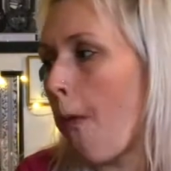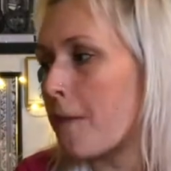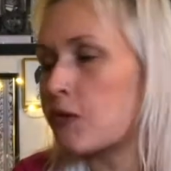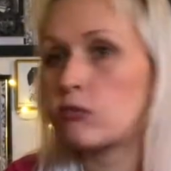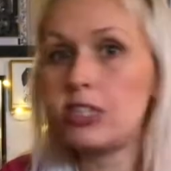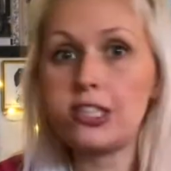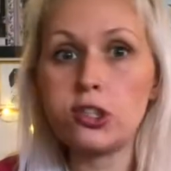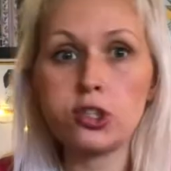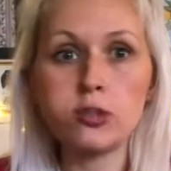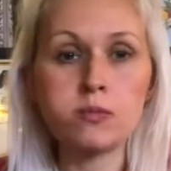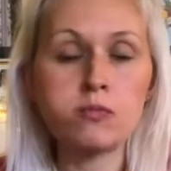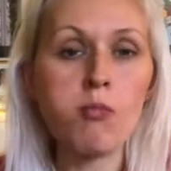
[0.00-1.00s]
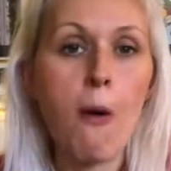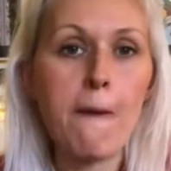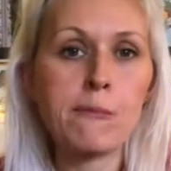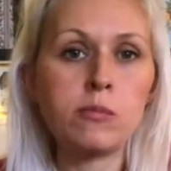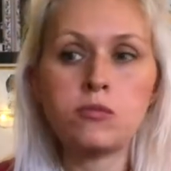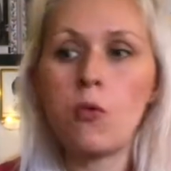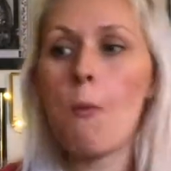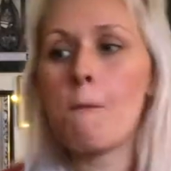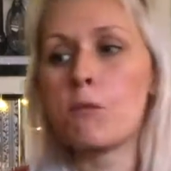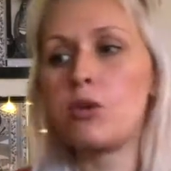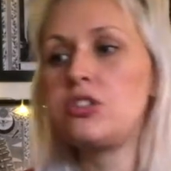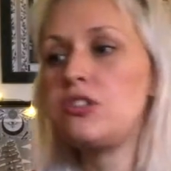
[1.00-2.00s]
Really good.
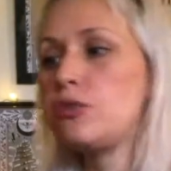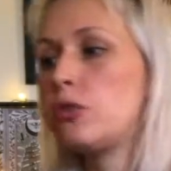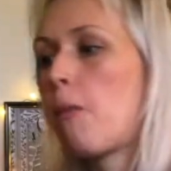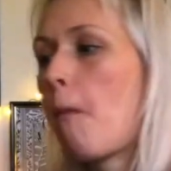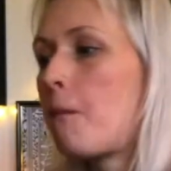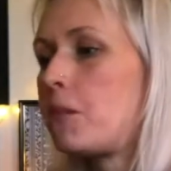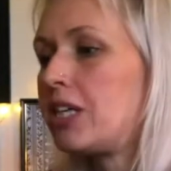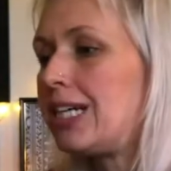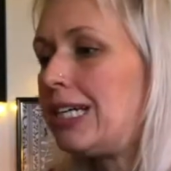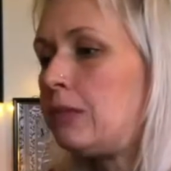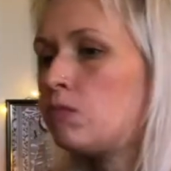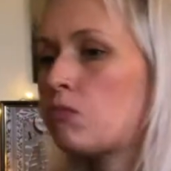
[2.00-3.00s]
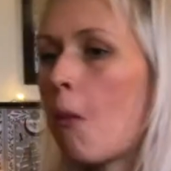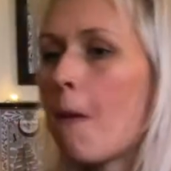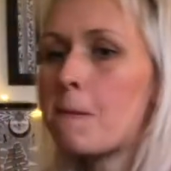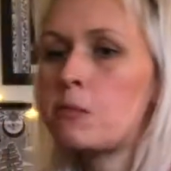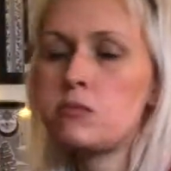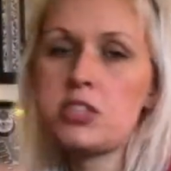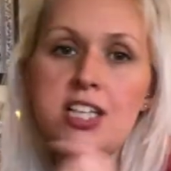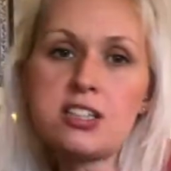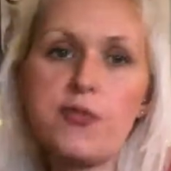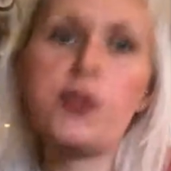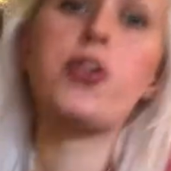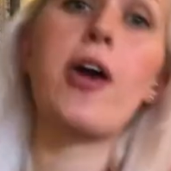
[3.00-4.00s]
Wonderful. Okay, next
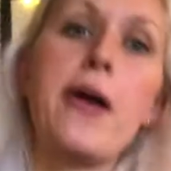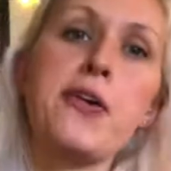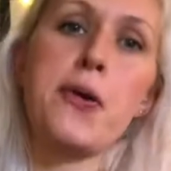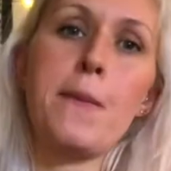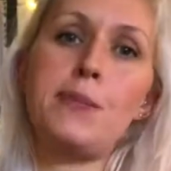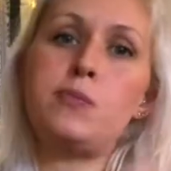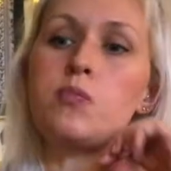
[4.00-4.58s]
food item.